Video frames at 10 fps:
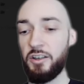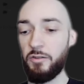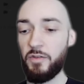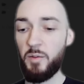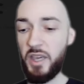
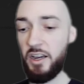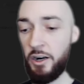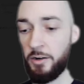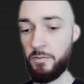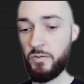From
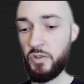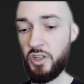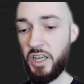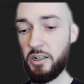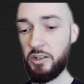here, you
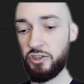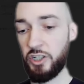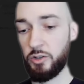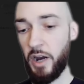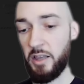can
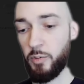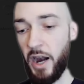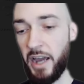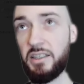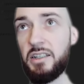just write
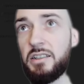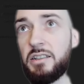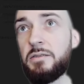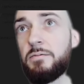practice.